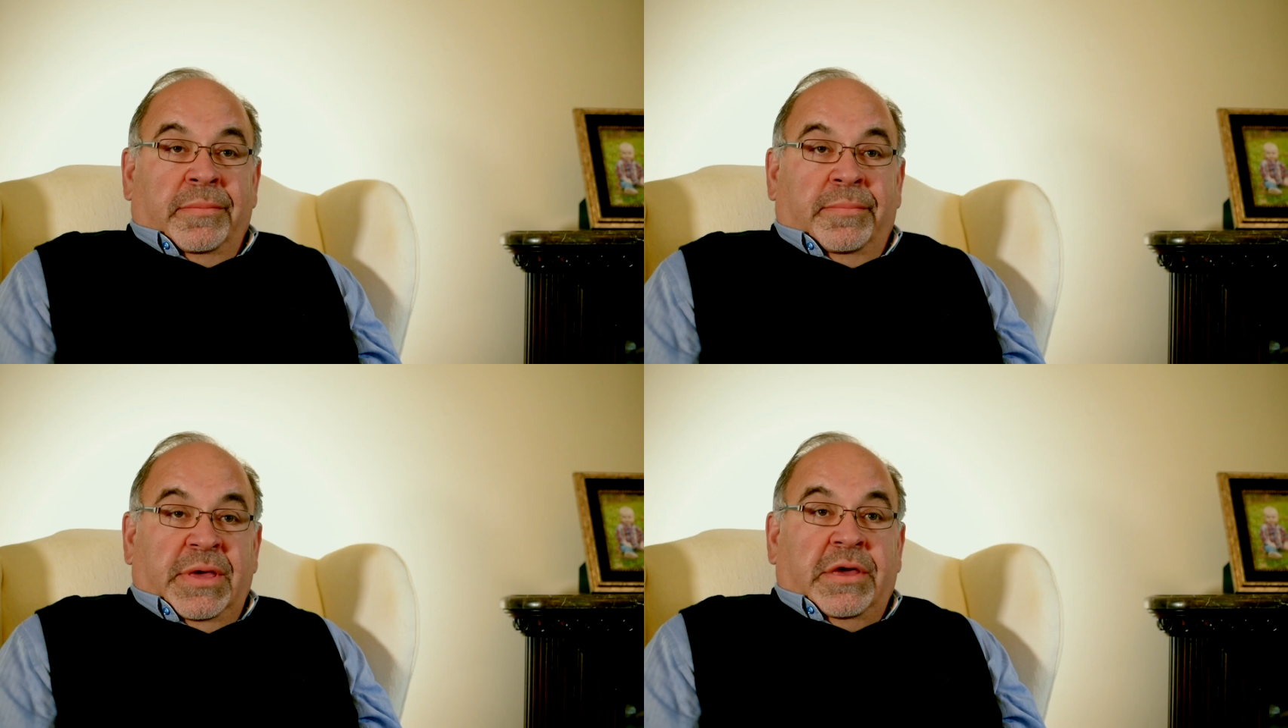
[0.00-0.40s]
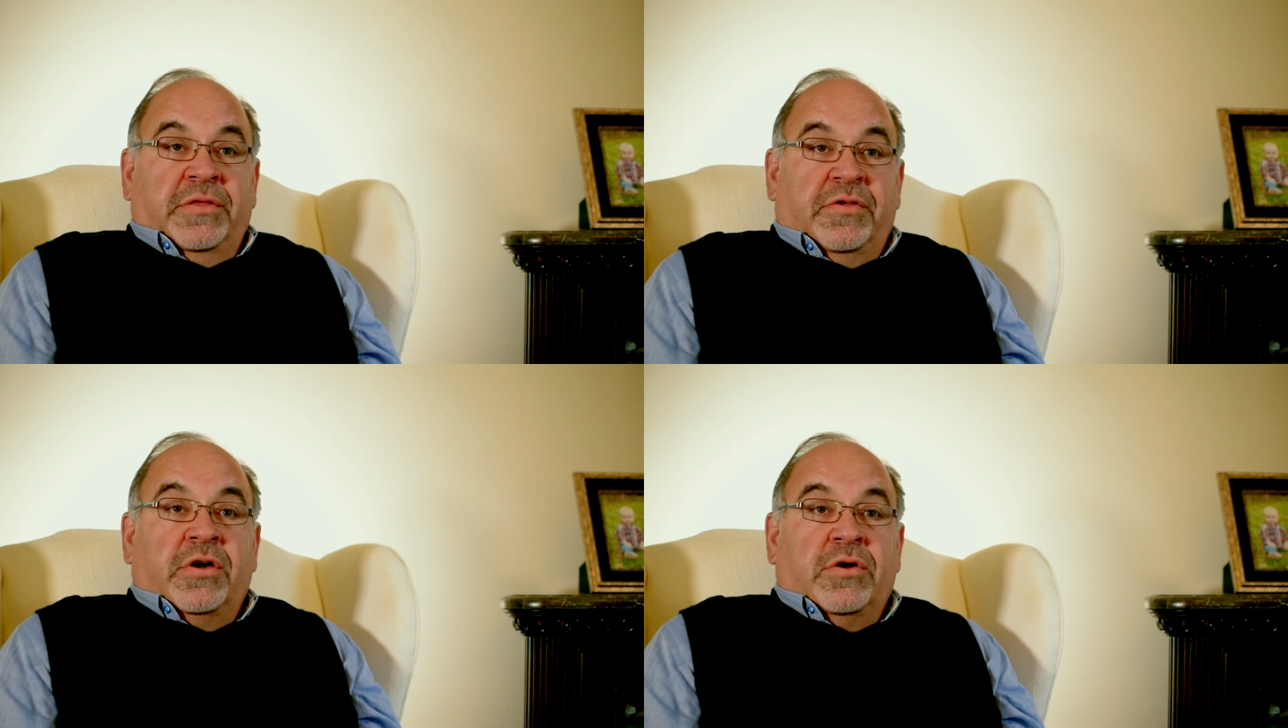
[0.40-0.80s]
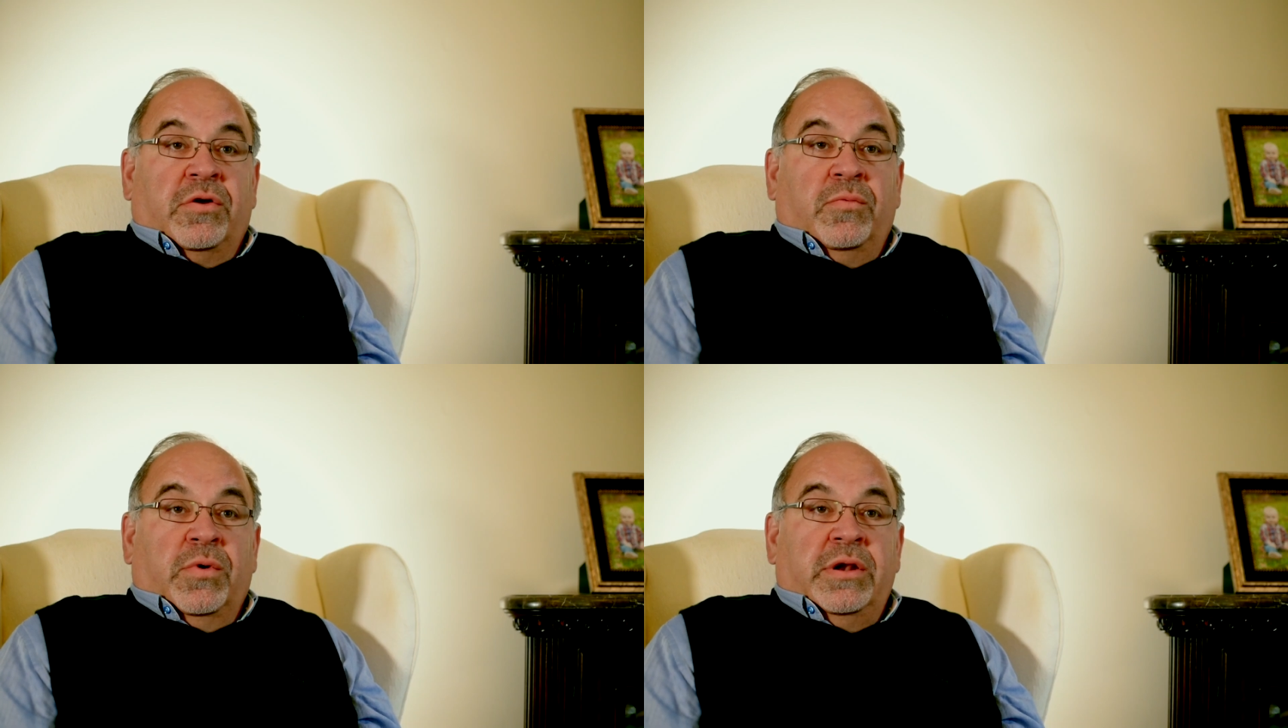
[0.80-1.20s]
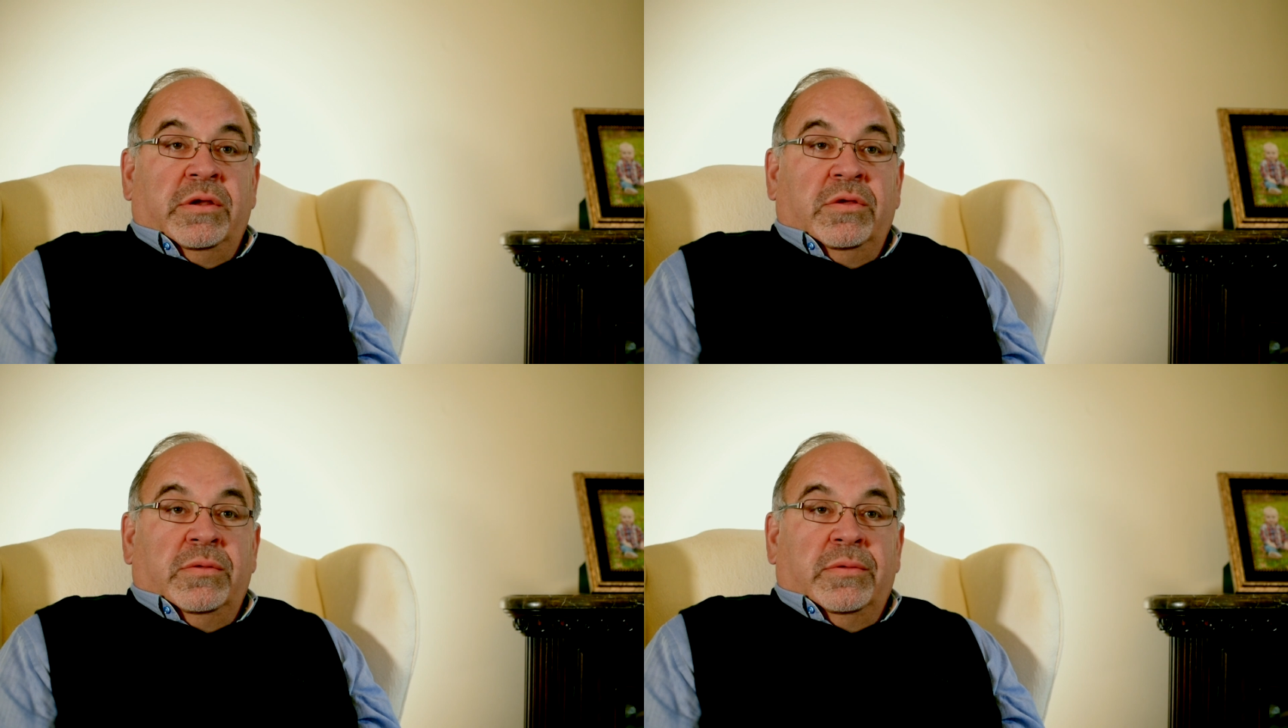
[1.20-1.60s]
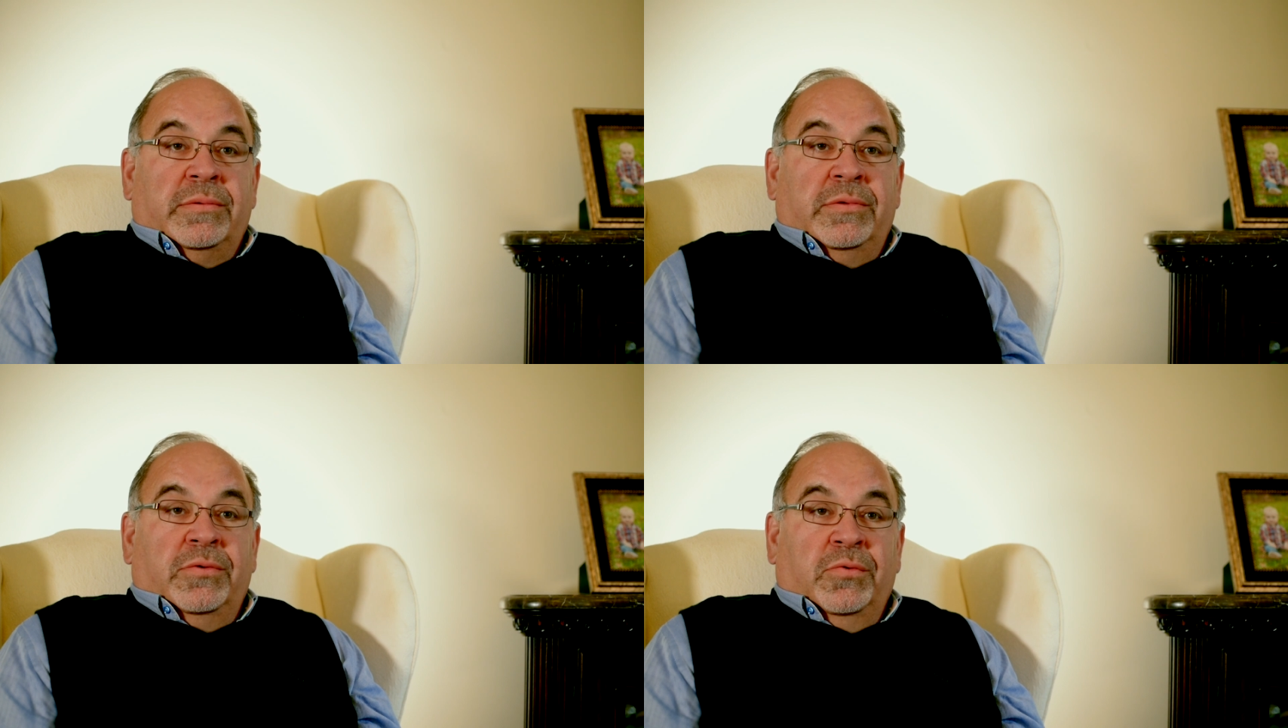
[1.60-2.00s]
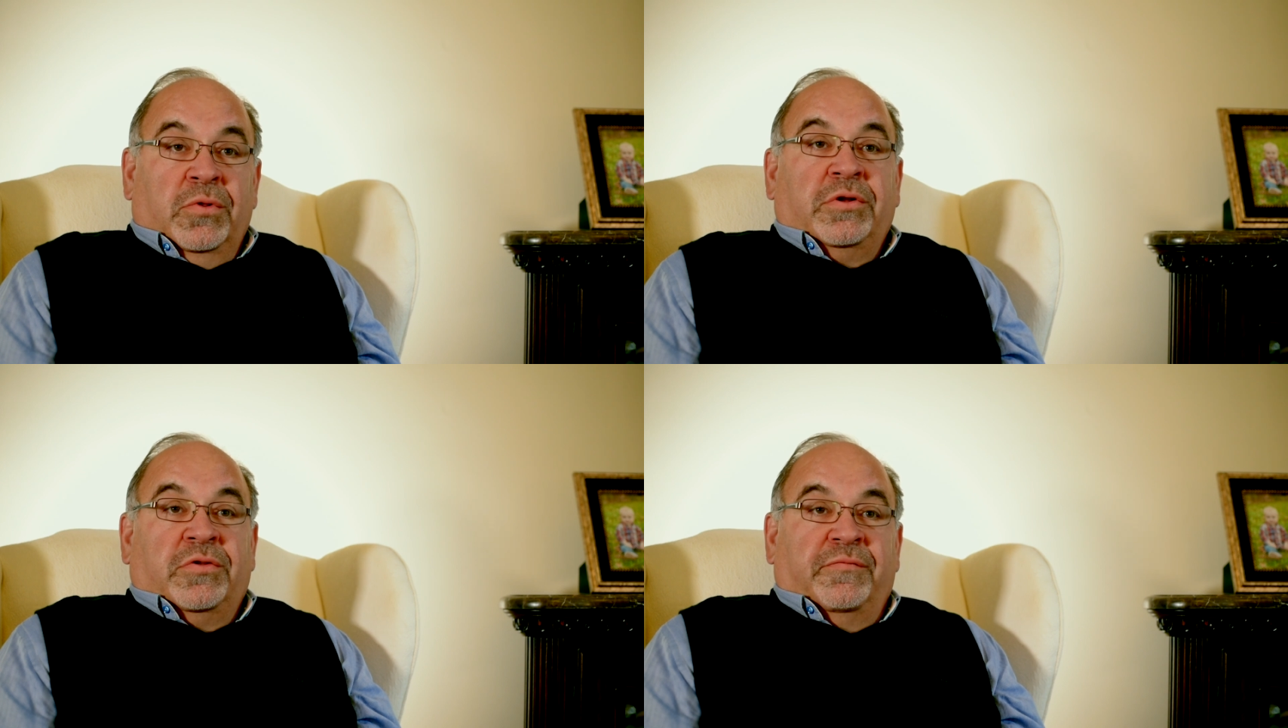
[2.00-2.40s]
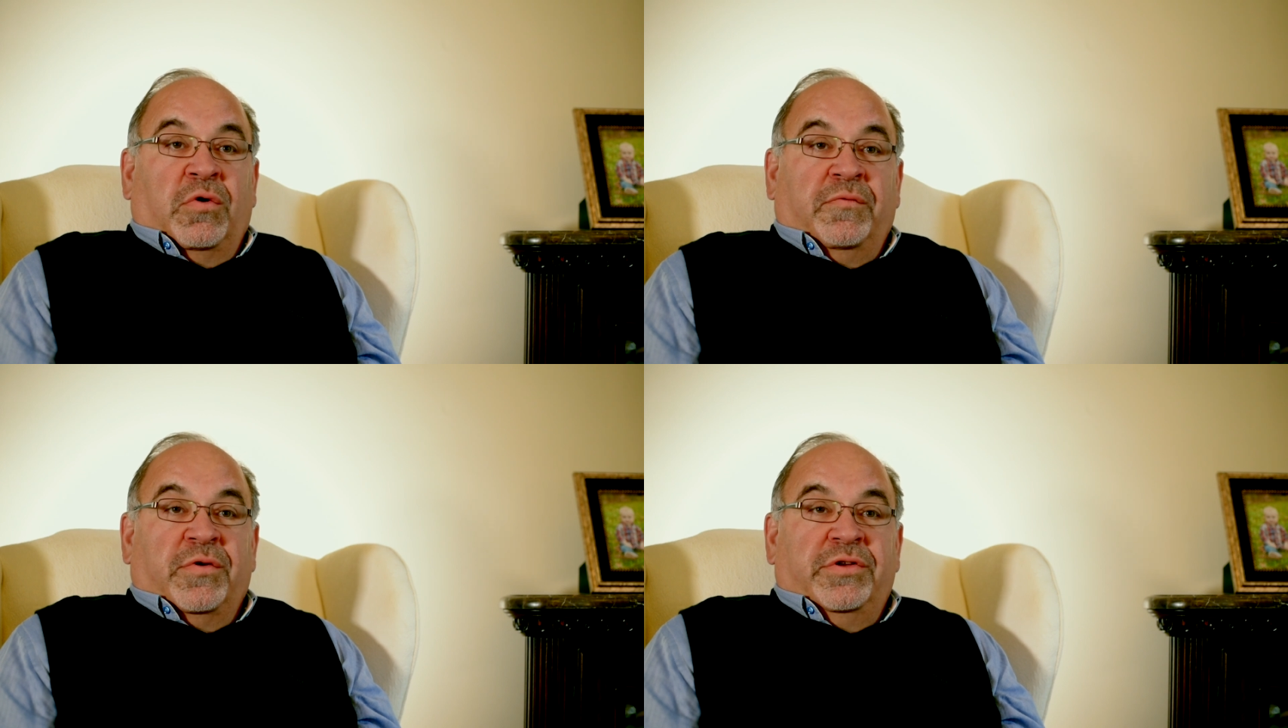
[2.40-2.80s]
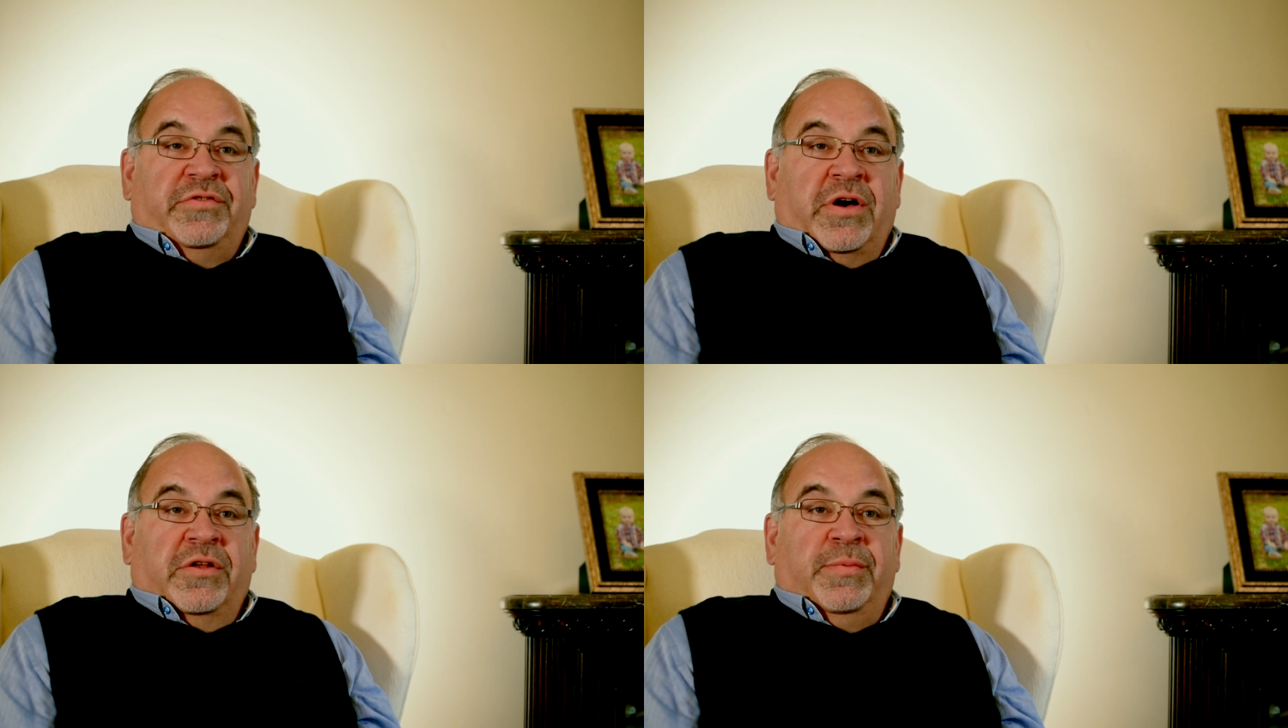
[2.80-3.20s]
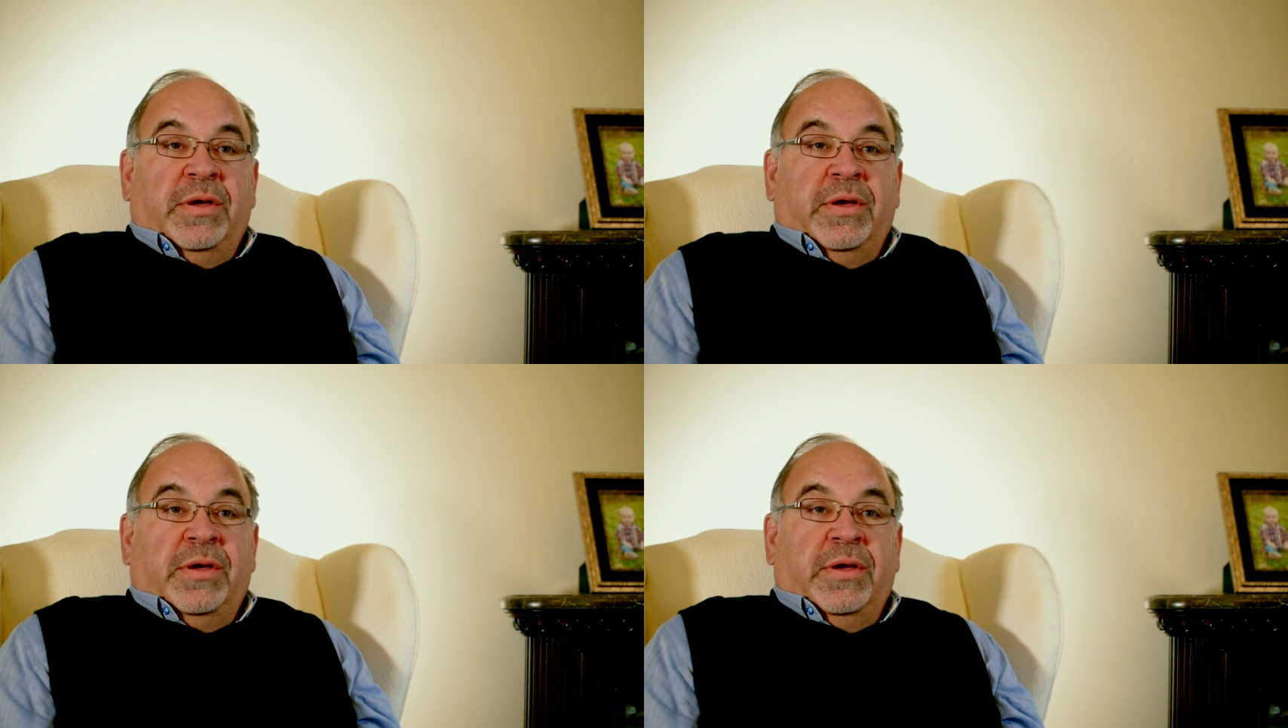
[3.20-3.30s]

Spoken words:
be considered when you look to vote for a judge,